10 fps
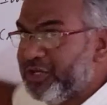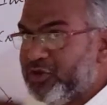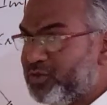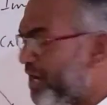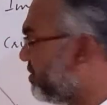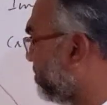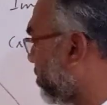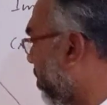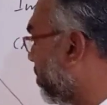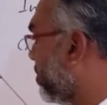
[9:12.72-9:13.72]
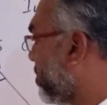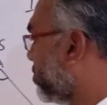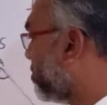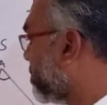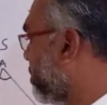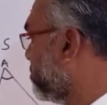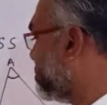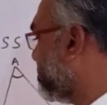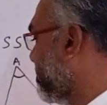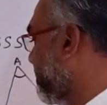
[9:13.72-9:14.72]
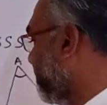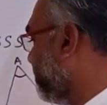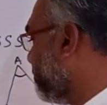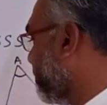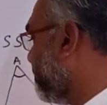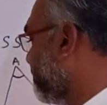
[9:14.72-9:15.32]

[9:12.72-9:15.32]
TQ. That will be wrong. So QT